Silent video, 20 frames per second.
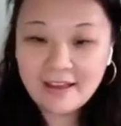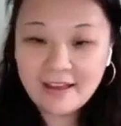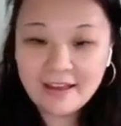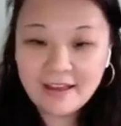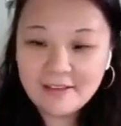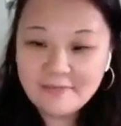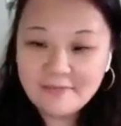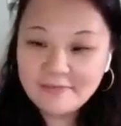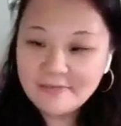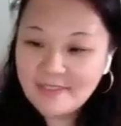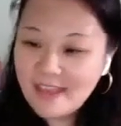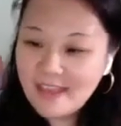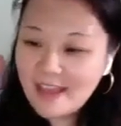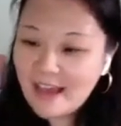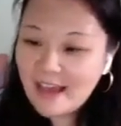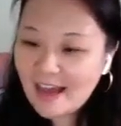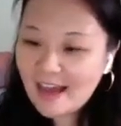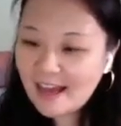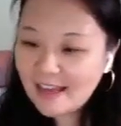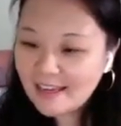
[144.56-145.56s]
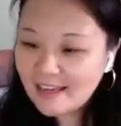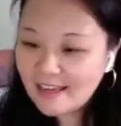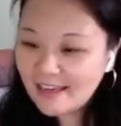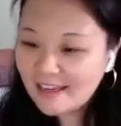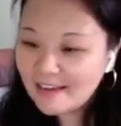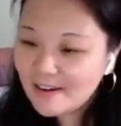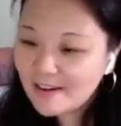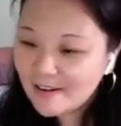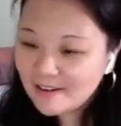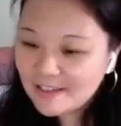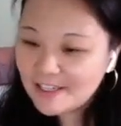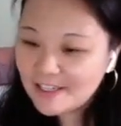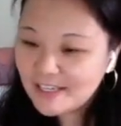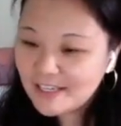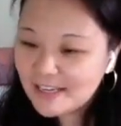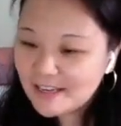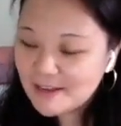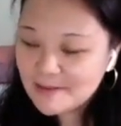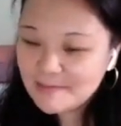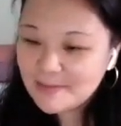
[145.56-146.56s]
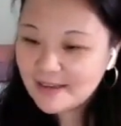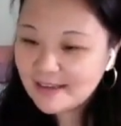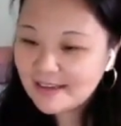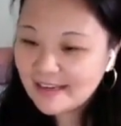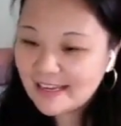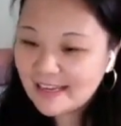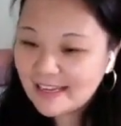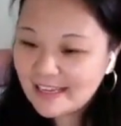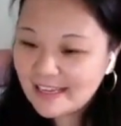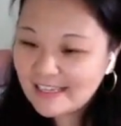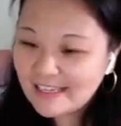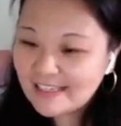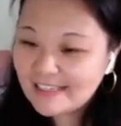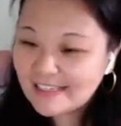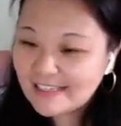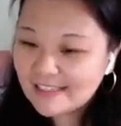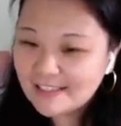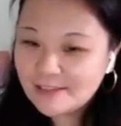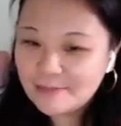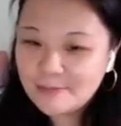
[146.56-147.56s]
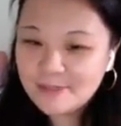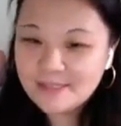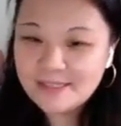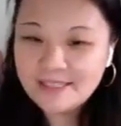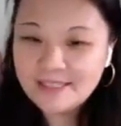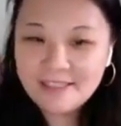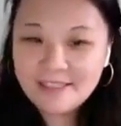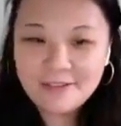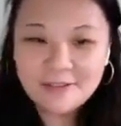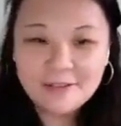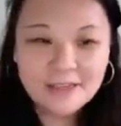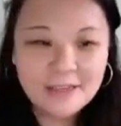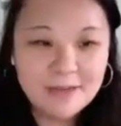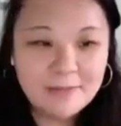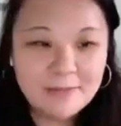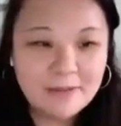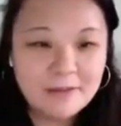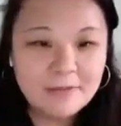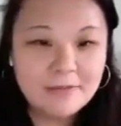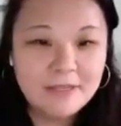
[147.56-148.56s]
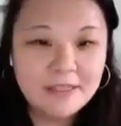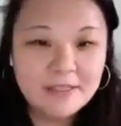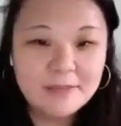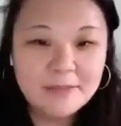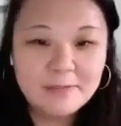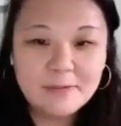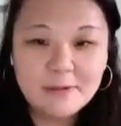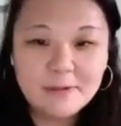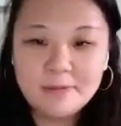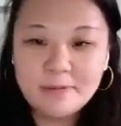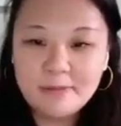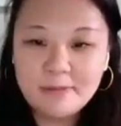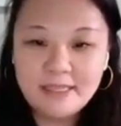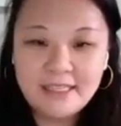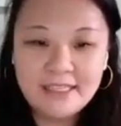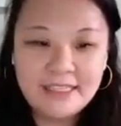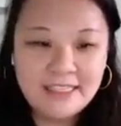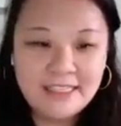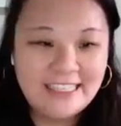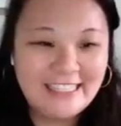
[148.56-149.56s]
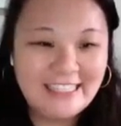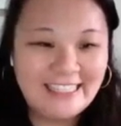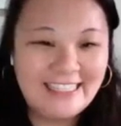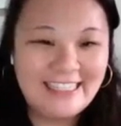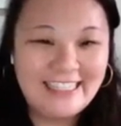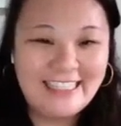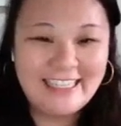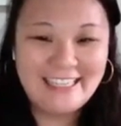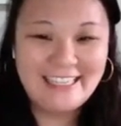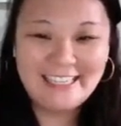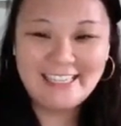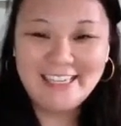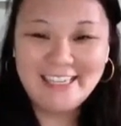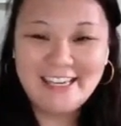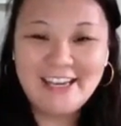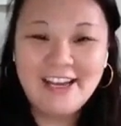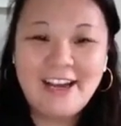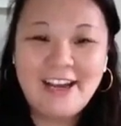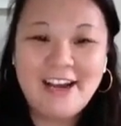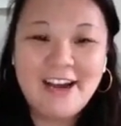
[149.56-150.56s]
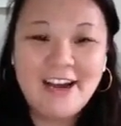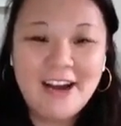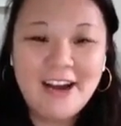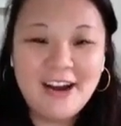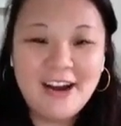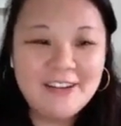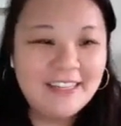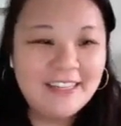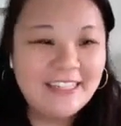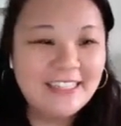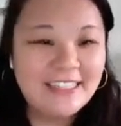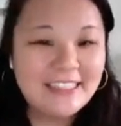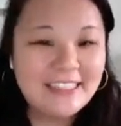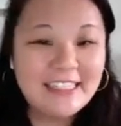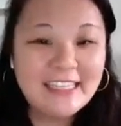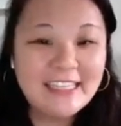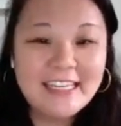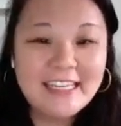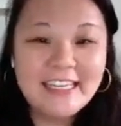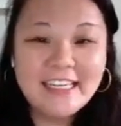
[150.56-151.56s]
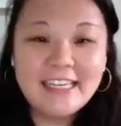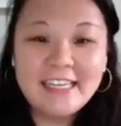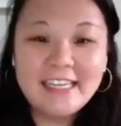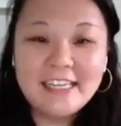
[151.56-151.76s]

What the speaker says: Hi, Carol Ishiyama, nice. I'll be seeing you in a couple of weeks, probably. All right.